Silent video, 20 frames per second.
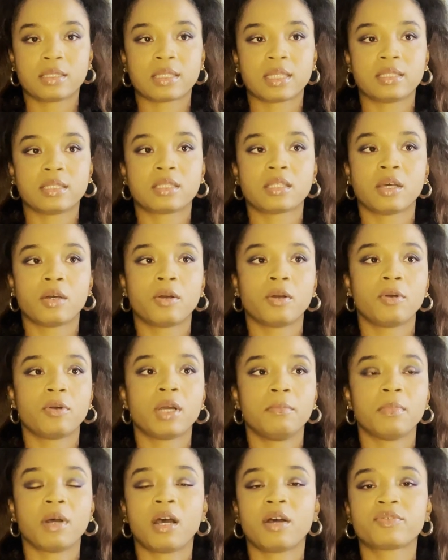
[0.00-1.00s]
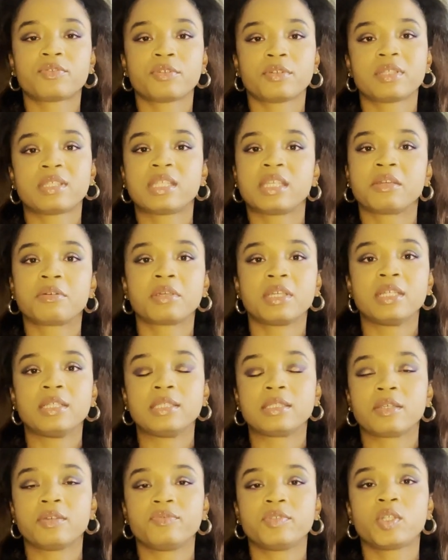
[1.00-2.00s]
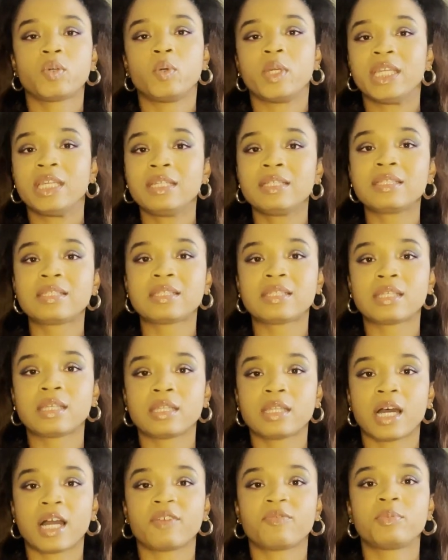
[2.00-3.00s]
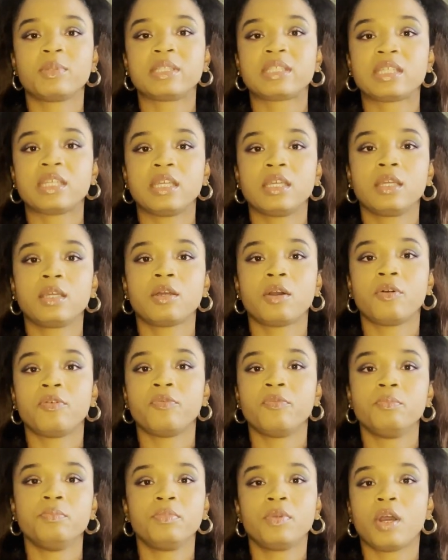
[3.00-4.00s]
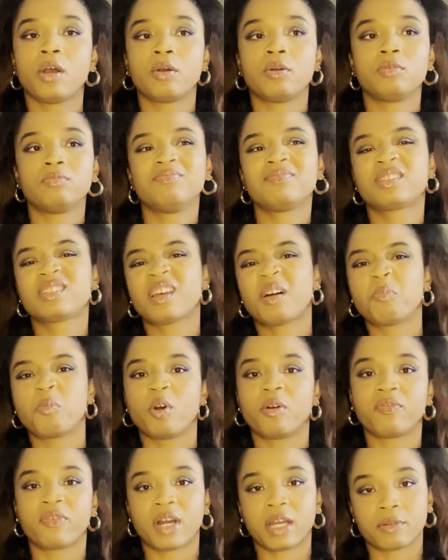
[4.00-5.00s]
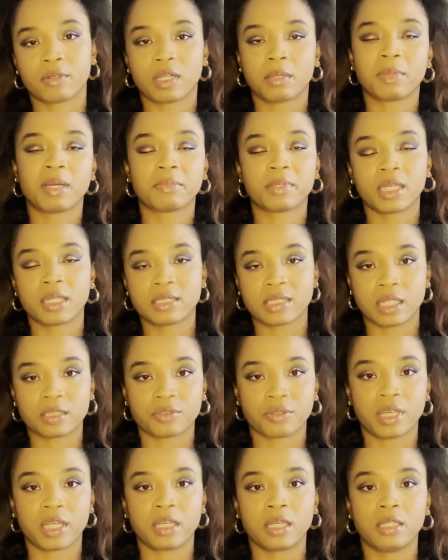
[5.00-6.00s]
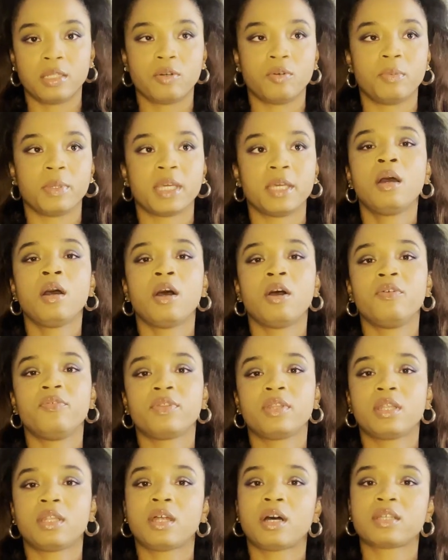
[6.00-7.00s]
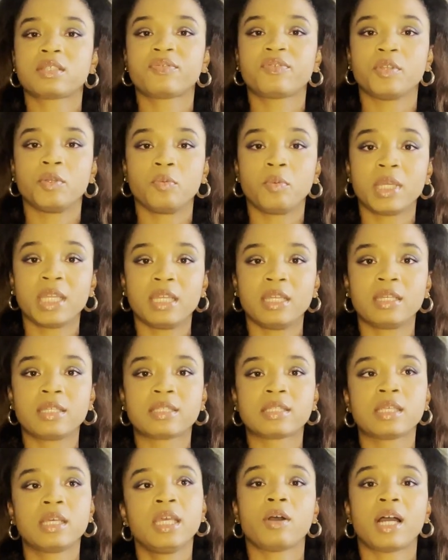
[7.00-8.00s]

And so after a series of tweets that I've been seeing go somewhat viral, I might be exaggerating a little bit, over the last few weeks,